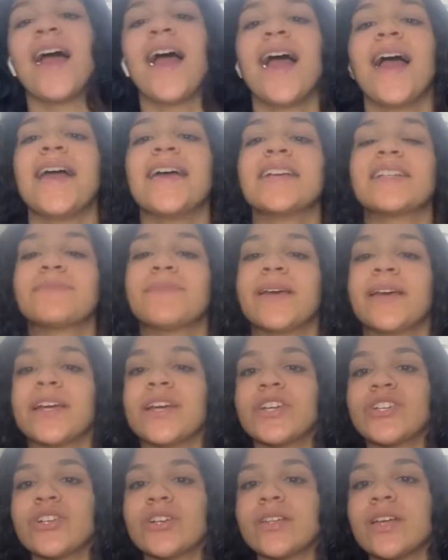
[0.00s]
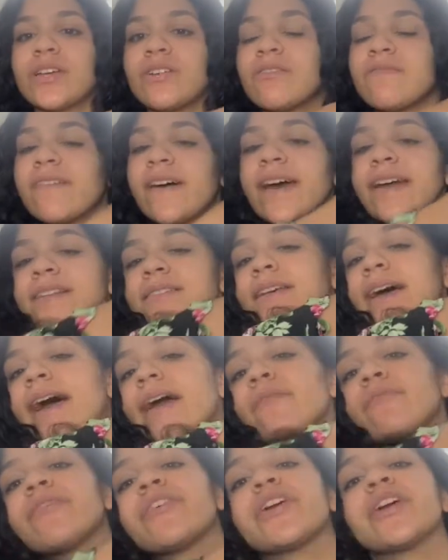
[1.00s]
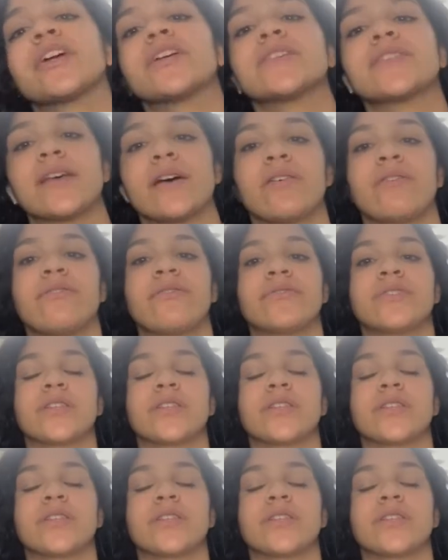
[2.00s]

is making sure that you find time for yourself.